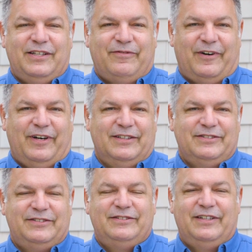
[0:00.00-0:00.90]
to the
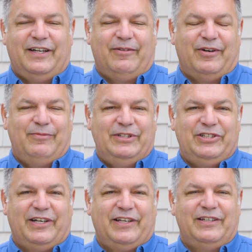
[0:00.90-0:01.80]
furnace, and I'm going to be
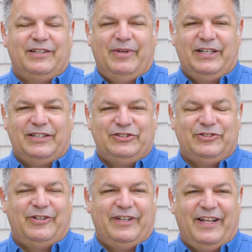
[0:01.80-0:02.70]
checking and making
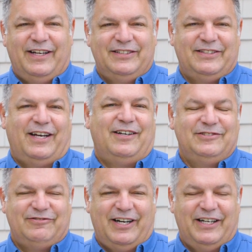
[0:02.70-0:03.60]
sure that it
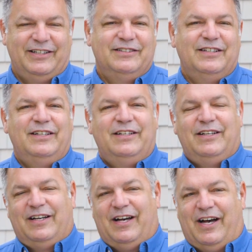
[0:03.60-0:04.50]
sounds right.
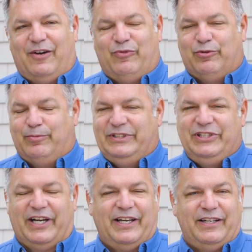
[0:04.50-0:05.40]
We will be
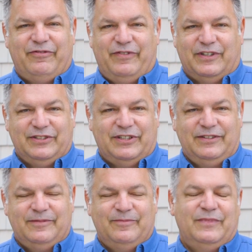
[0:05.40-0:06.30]
checking the
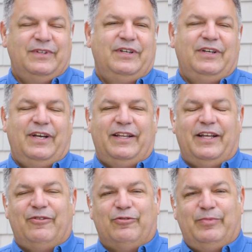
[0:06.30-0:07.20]
filter, and
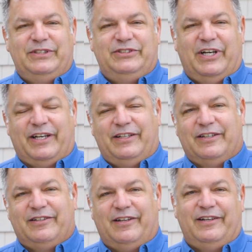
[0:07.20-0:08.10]
then we'll be checking
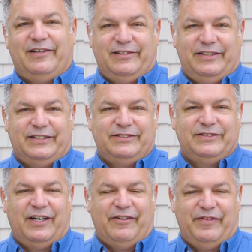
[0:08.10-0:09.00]
the
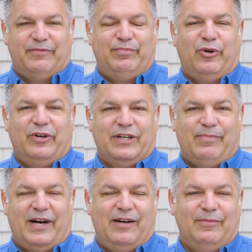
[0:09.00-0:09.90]
cleanliness of the blower
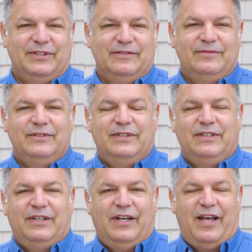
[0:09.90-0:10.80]
compartment
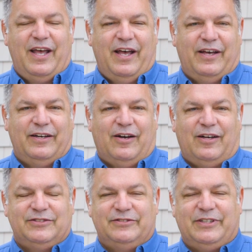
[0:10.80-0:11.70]
and
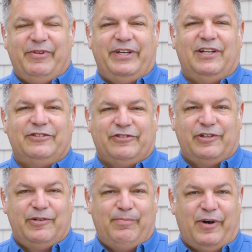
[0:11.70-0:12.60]
also some of the electrical
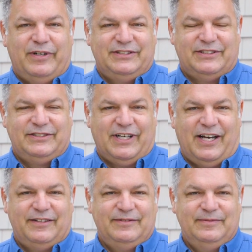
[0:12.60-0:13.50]
components
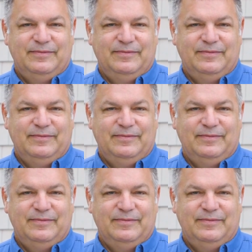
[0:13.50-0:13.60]
inside.